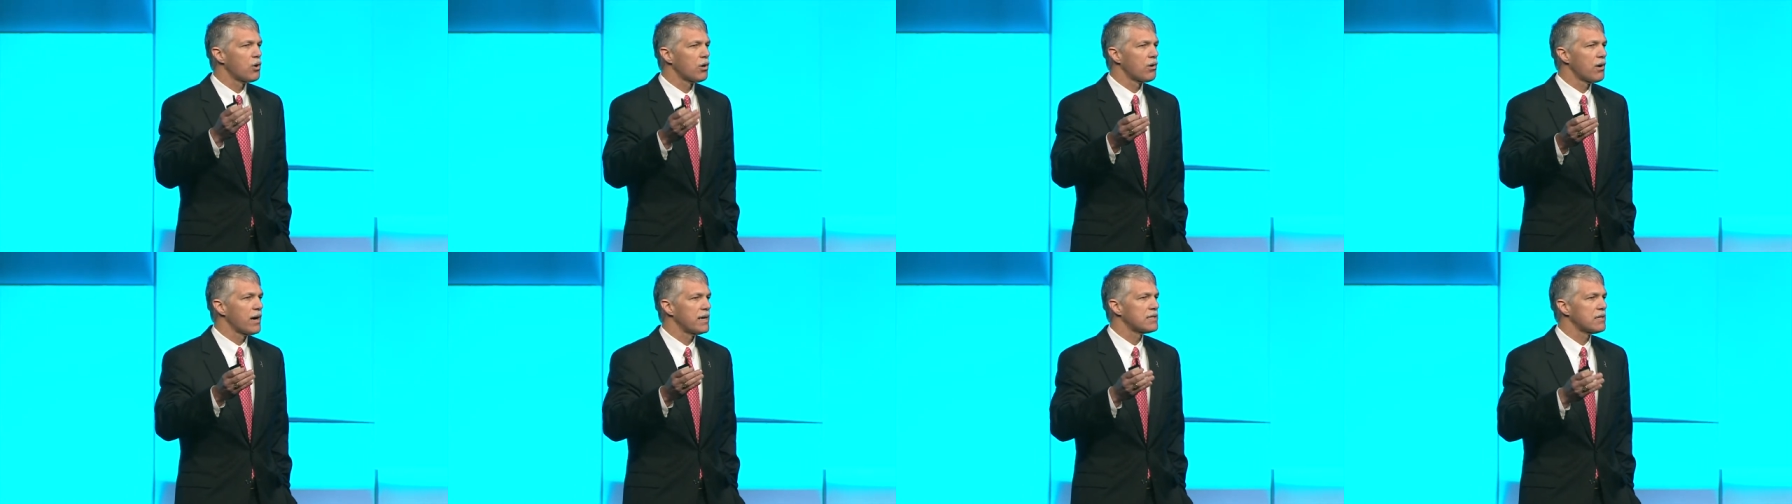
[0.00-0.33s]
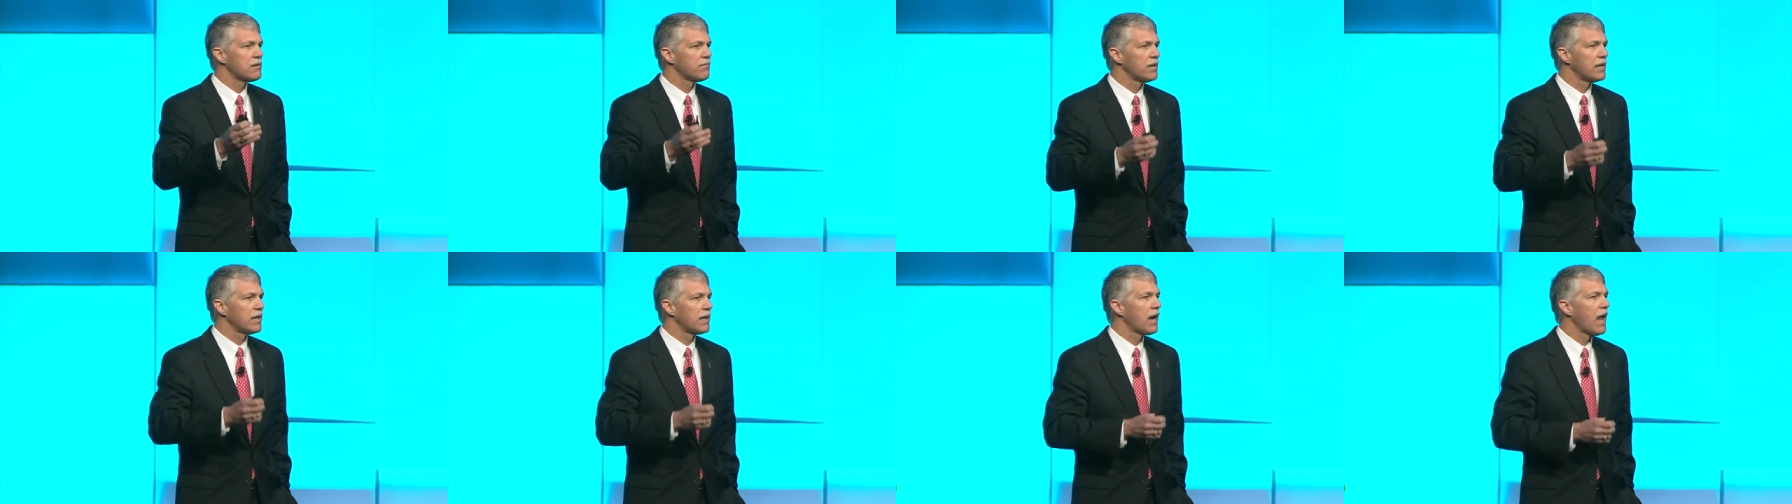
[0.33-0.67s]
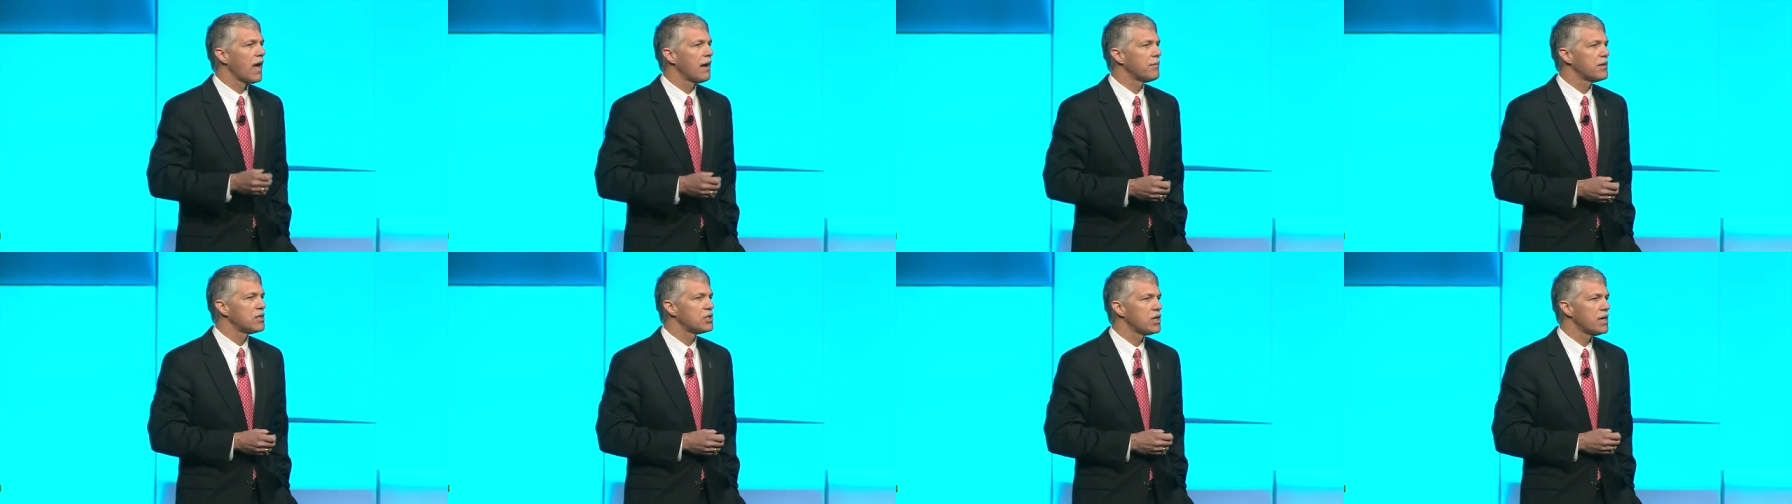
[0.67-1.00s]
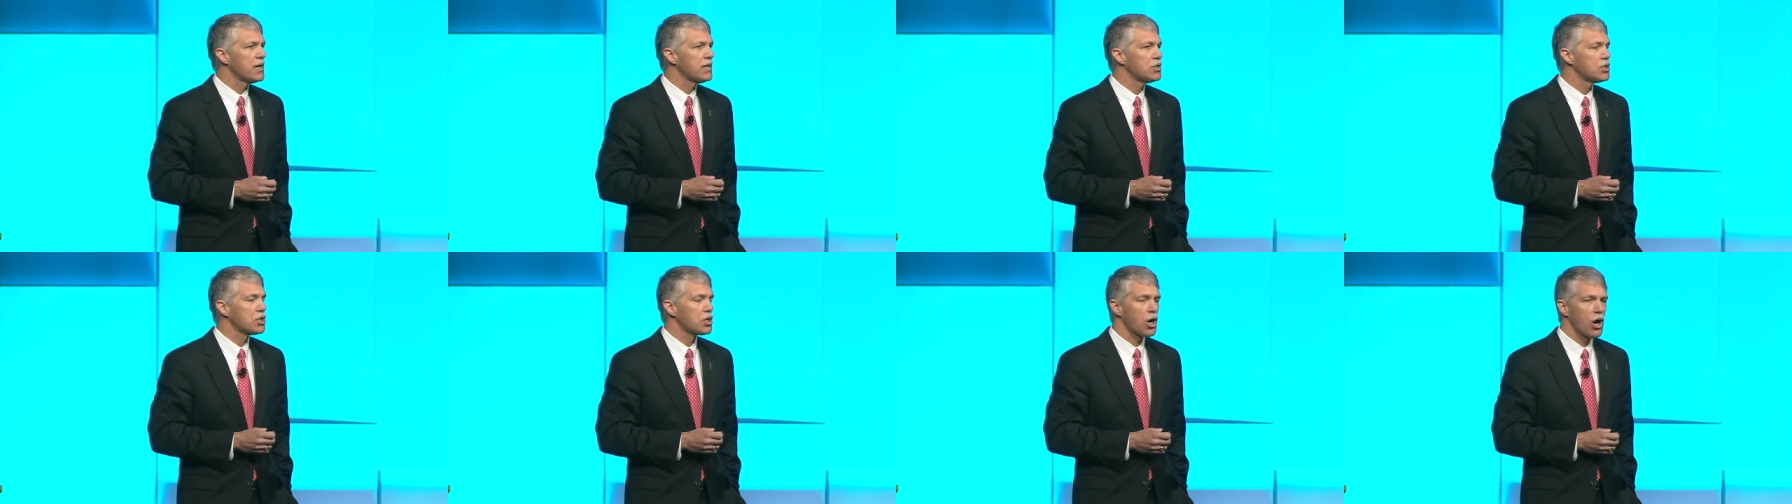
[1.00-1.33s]
aggressively climate
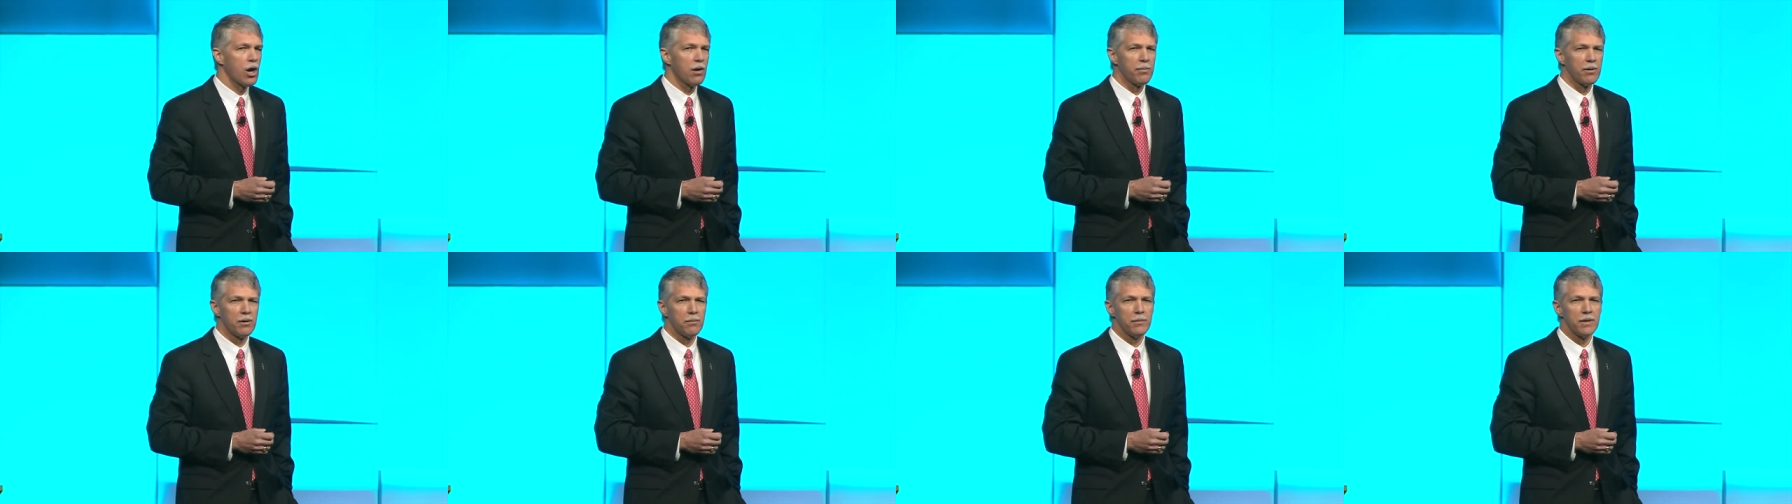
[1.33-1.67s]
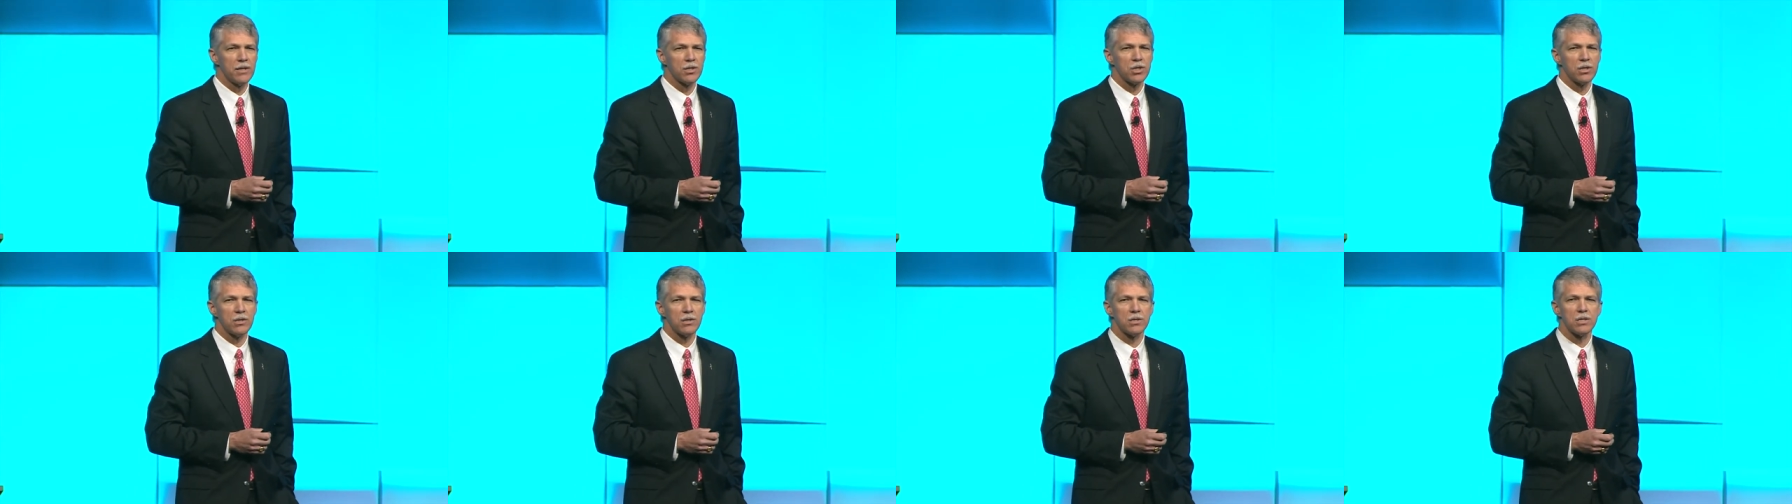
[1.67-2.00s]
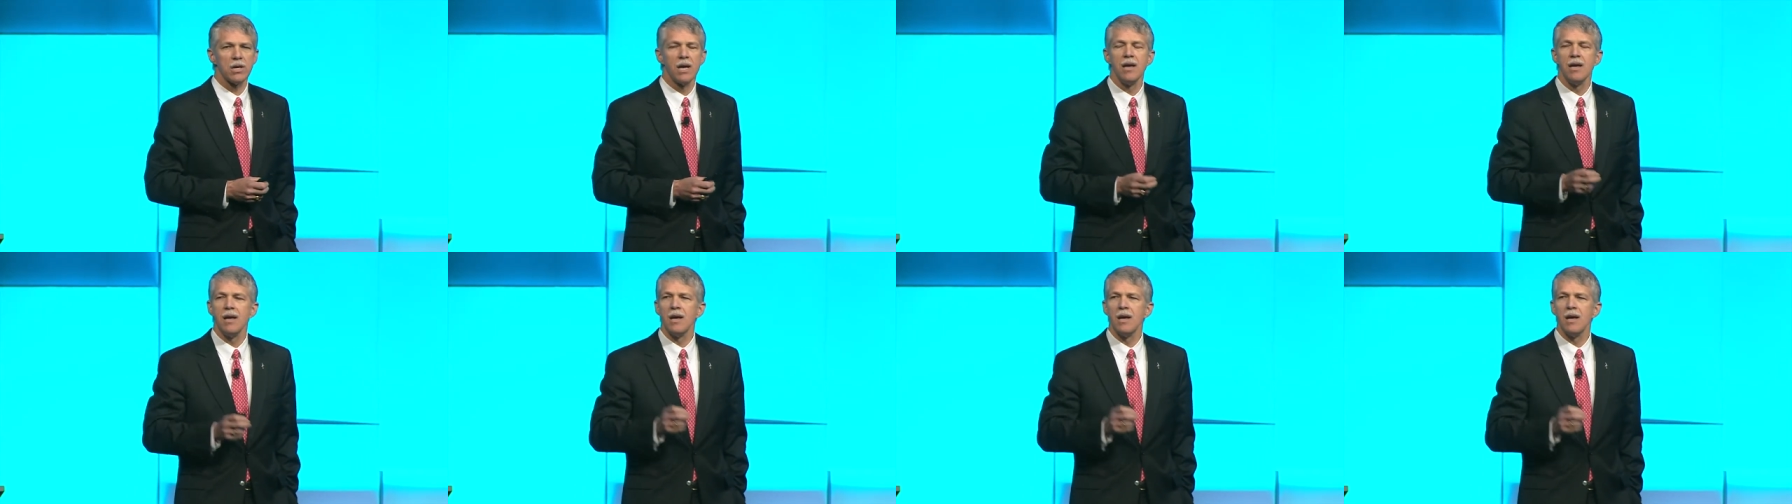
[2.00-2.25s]
change and carbon emissions.